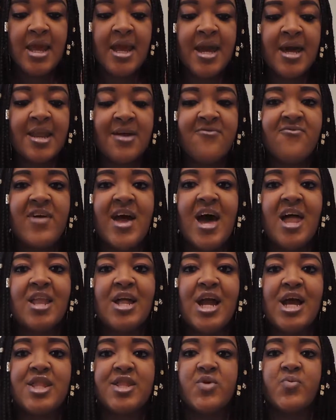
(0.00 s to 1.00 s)
Hidden
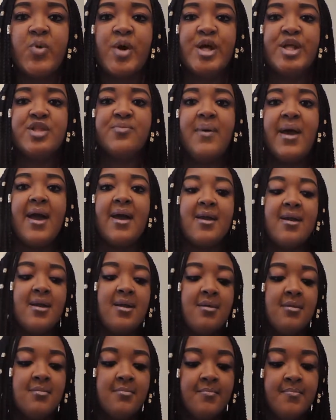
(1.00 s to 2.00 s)
Valley has a ranch
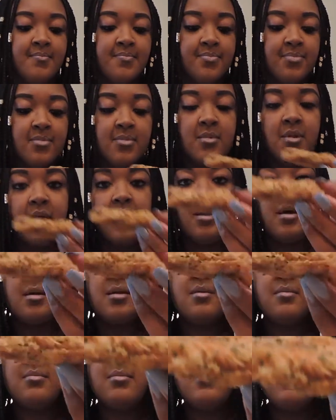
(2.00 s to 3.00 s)
packet.
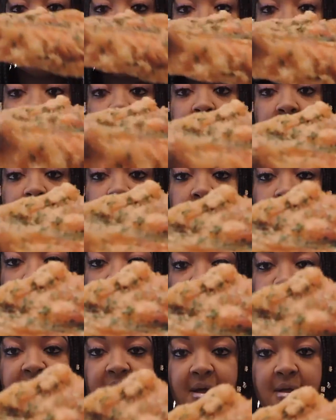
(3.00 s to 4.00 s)
And yeah, it
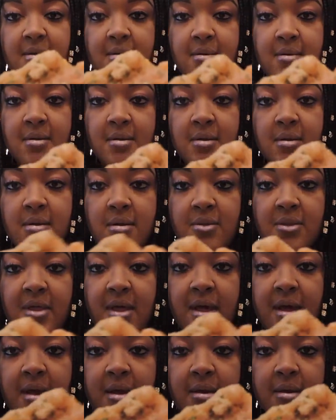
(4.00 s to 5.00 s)
looks like
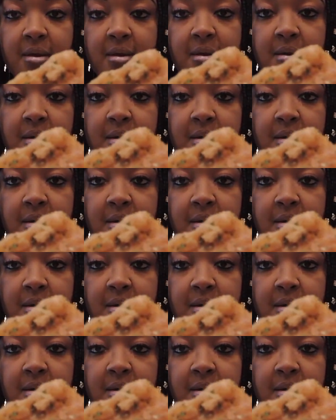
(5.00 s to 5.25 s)
that.